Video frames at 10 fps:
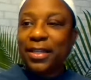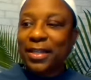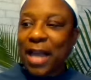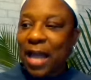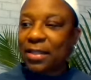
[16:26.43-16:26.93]

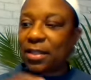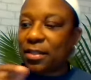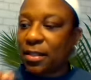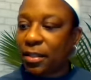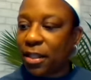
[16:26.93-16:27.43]
not to
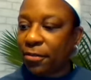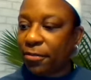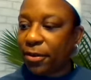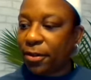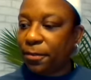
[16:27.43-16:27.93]

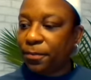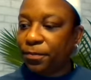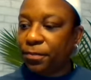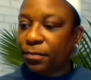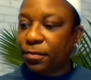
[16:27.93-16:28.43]
deliver
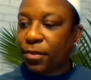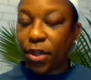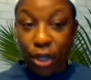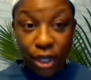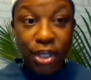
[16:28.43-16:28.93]

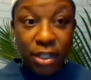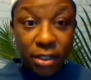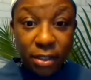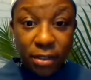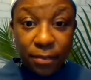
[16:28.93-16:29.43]
the
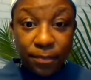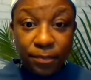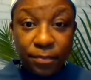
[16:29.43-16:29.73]
goods